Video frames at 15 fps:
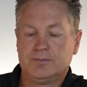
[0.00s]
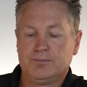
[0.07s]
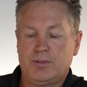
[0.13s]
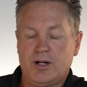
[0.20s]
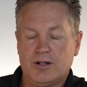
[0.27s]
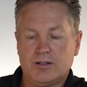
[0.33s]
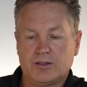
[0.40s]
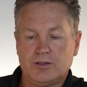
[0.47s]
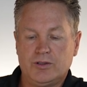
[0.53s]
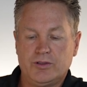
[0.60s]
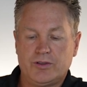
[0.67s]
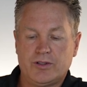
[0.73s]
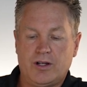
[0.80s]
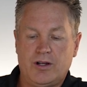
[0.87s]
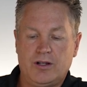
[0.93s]

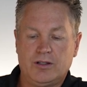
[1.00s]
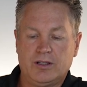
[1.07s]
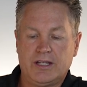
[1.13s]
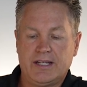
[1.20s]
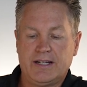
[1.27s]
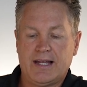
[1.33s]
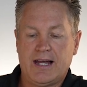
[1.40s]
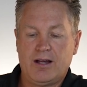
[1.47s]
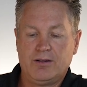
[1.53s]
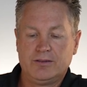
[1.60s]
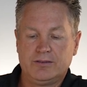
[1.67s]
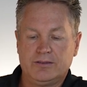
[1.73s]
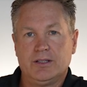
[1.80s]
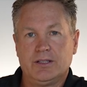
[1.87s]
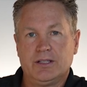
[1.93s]
particles all laid
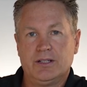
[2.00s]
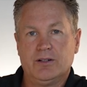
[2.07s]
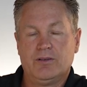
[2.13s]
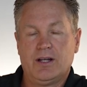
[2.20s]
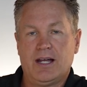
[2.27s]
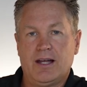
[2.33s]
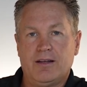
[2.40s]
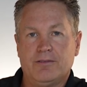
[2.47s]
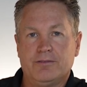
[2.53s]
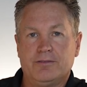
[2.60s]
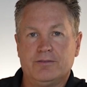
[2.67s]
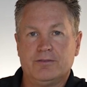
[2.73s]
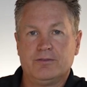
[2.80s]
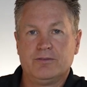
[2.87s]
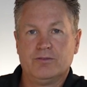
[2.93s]
out. You don't have
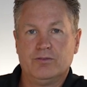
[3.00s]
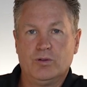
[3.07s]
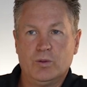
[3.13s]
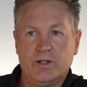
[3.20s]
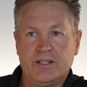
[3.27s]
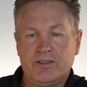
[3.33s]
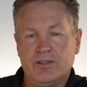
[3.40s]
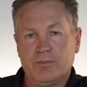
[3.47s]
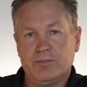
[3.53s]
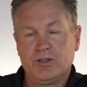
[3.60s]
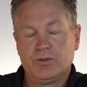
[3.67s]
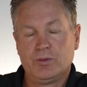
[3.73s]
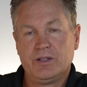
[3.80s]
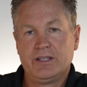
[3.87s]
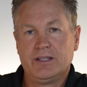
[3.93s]
voids in
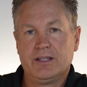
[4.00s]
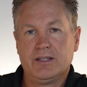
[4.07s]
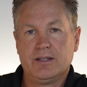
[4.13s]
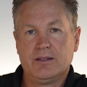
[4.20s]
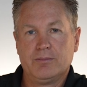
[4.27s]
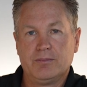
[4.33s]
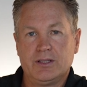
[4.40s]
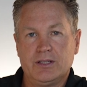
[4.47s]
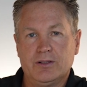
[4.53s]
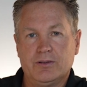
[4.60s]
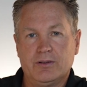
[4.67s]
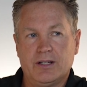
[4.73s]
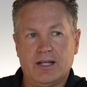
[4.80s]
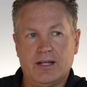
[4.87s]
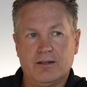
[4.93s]
between them. You
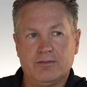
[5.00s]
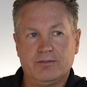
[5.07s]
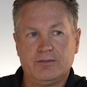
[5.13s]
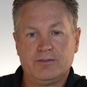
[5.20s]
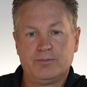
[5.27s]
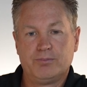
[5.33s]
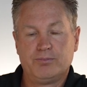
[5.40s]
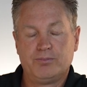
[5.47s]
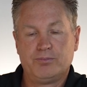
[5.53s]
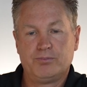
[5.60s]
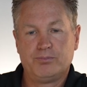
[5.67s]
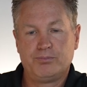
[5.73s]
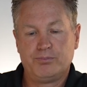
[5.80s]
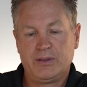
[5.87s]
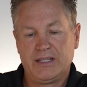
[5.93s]
don't have
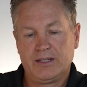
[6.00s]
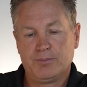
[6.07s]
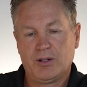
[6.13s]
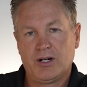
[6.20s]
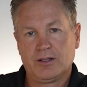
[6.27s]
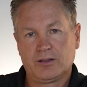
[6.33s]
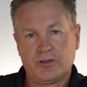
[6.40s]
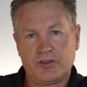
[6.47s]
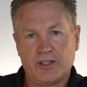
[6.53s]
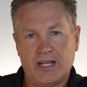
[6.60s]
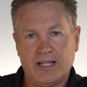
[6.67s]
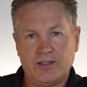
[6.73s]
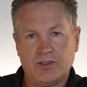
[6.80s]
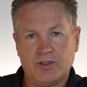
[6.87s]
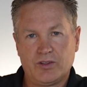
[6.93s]
big particle
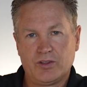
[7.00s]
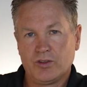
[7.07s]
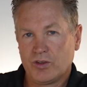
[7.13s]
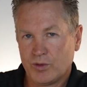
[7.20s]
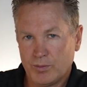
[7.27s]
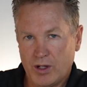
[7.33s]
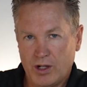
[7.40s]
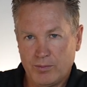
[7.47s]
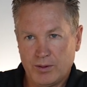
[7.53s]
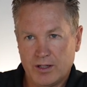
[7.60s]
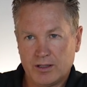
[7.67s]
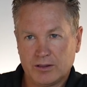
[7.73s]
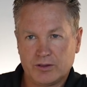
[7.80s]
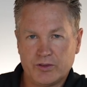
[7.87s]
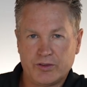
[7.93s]
sizes and small
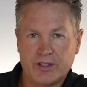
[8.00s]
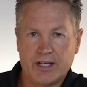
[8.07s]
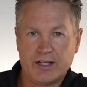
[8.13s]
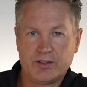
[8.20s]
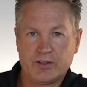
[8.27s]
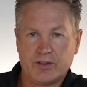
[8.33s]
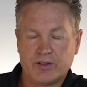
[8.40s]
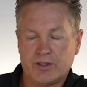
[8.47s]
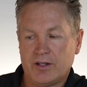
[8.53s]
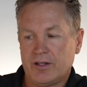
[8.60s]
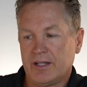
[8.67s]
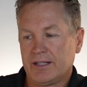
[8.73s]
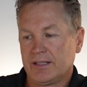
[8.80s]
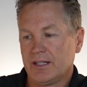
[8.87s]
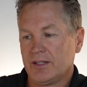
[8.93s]
particle sizes and all
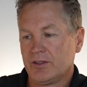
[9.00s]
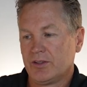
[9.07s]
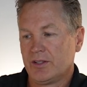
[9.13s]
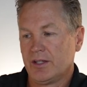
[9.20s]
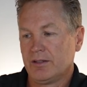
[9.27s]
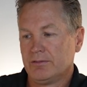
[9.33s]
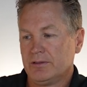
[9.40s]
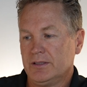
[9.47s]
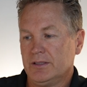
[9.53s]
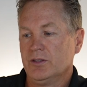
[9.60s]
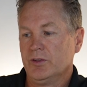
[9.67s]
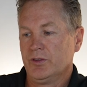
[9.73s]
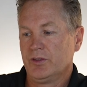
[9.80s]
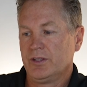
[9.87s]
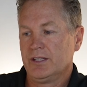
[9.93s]
that kind of stuff.
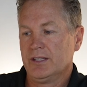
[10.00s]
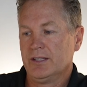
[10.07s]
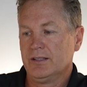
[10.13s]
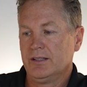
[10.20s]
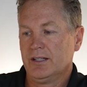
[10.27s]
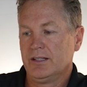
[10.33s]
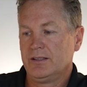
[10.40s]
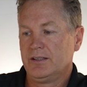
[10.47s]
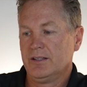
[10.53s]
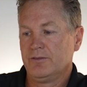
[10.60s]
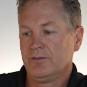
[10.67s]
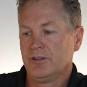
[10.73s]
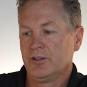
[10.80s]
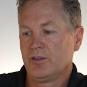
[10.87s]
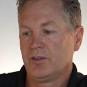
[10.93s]
You'll see a
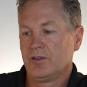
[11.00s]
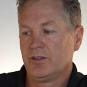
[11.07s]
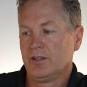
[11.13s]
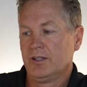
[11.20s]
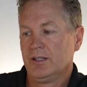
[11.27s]
difference